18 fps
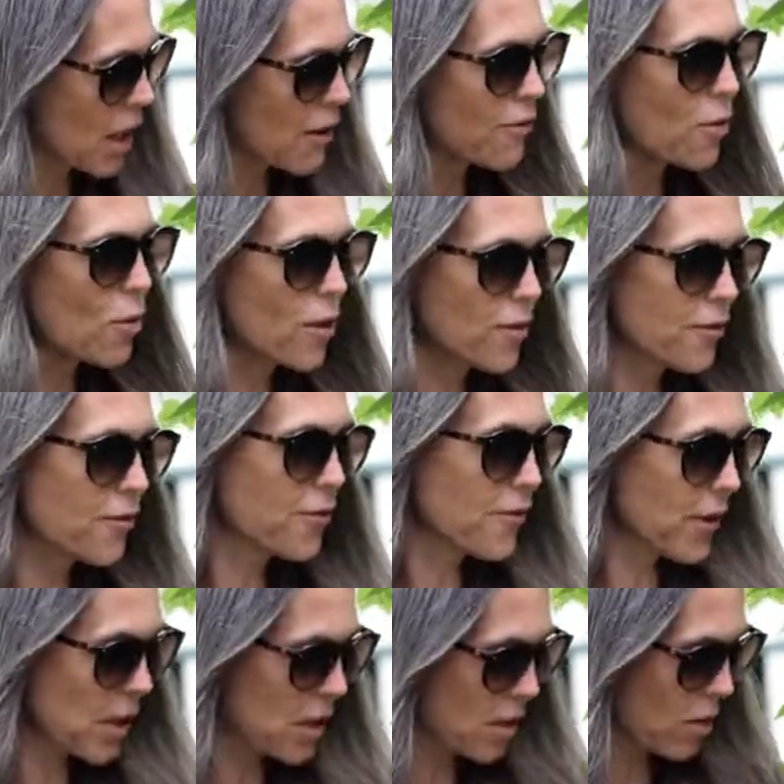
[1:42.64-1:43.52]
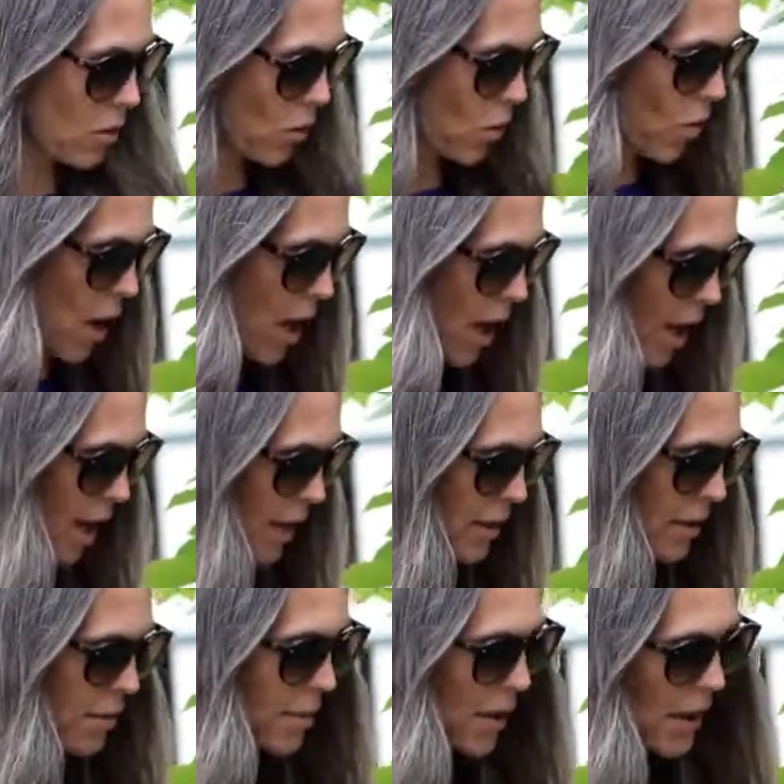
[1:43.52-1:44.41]
4 feet
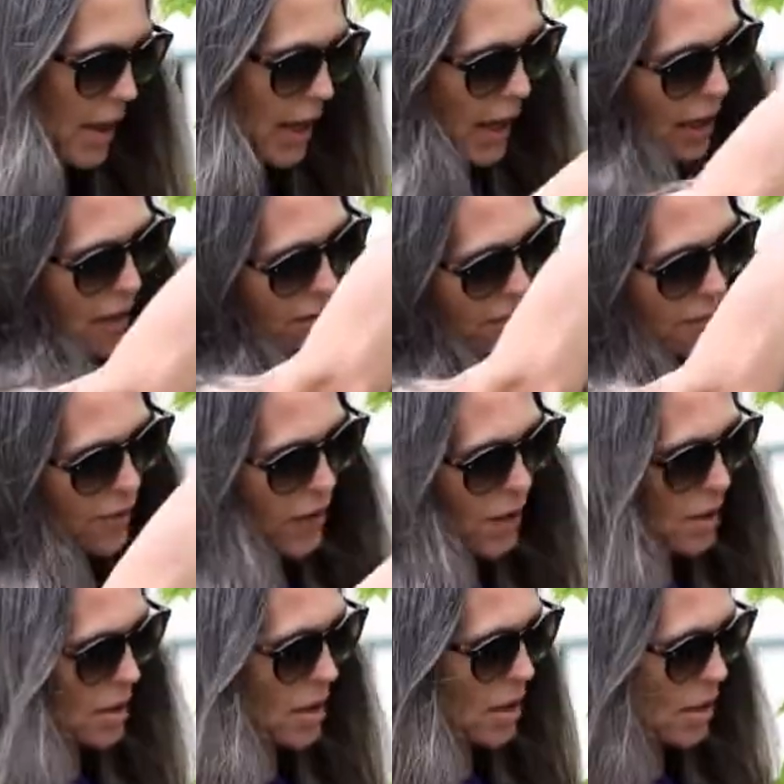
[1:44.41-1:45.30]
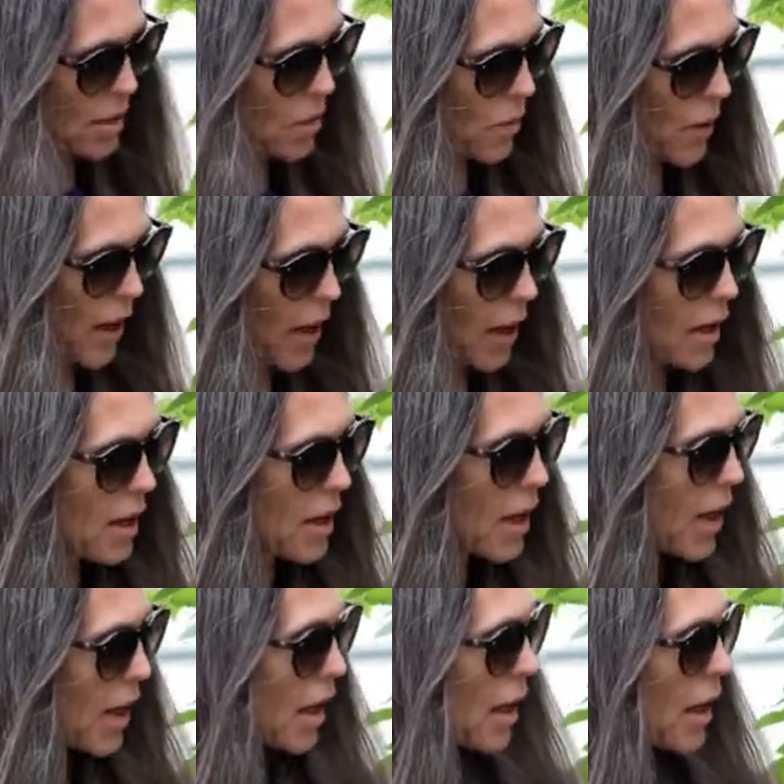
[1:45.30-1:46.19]
wide by 8 feet this way,
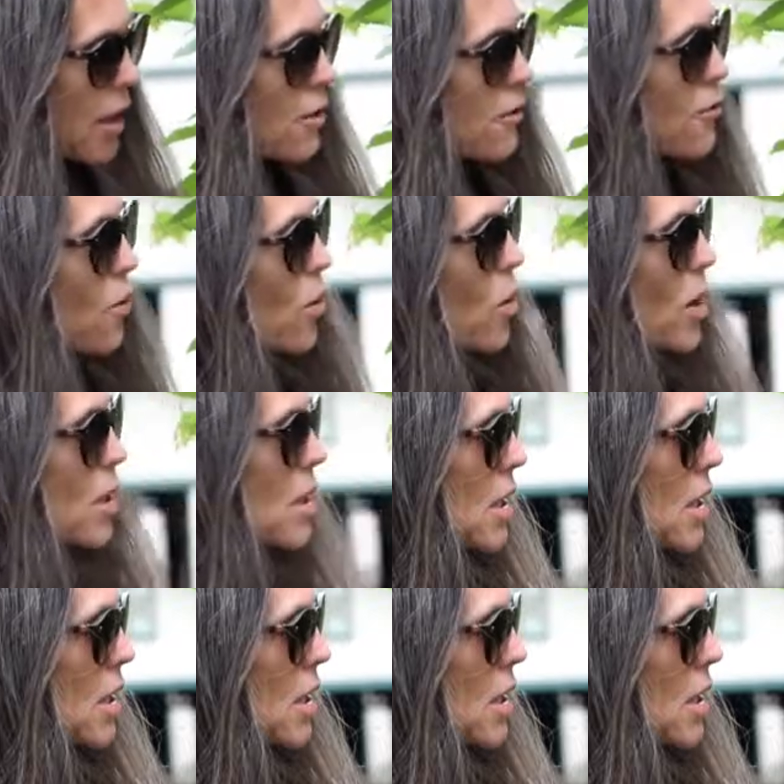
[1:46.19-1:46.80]
and 4